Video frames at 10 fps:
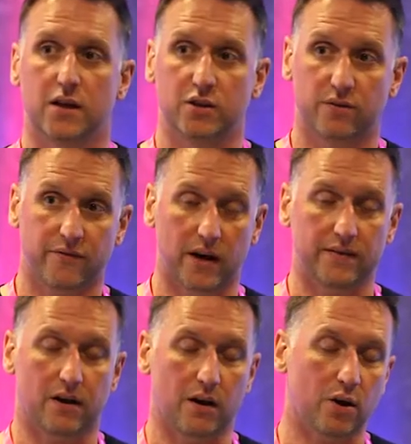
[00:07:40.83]
You'll
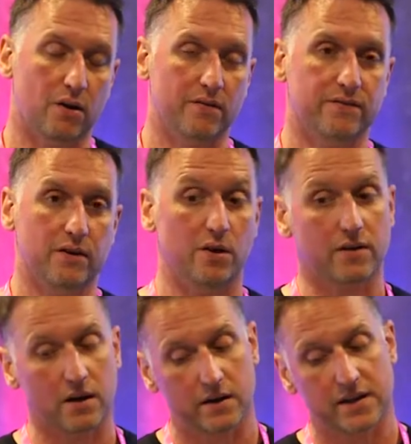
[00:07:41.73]
find that a lot
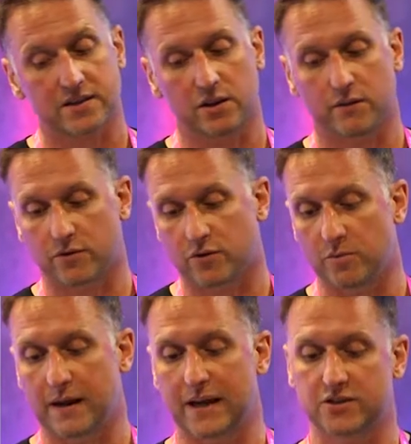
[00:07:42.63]
of clients, a lot of
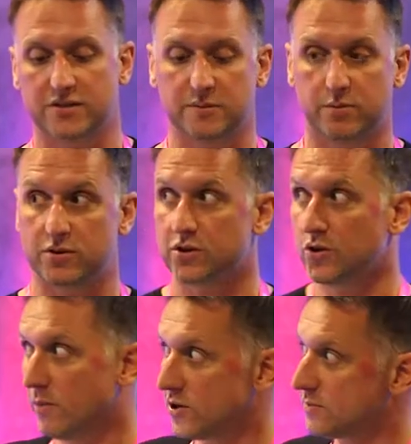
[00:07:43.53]
recruitment agencies put
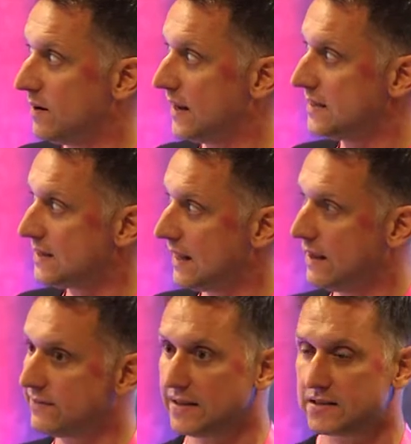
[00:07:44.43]
too much money into that
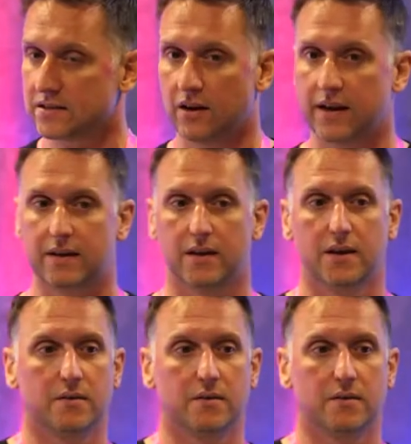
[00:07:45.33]
left-hand side